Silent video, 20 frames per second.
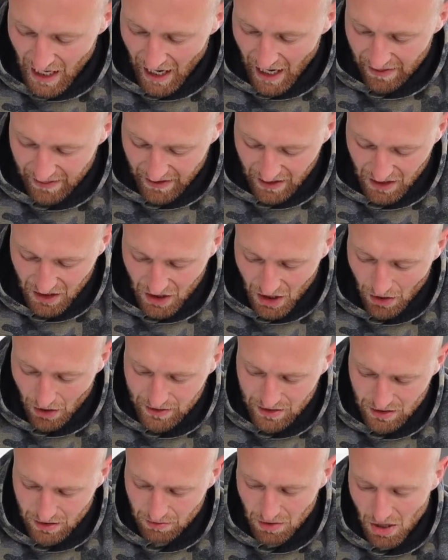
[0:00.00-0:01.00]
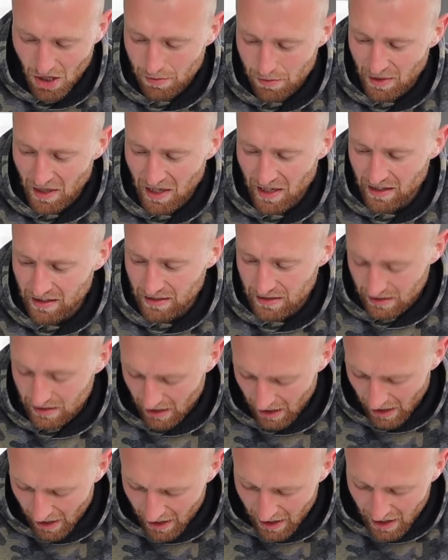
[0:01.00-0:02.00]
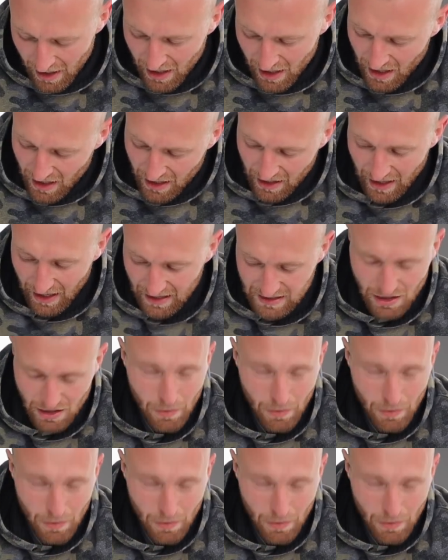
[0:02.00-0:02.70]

And they're gonna go into some Copenhagens. Nice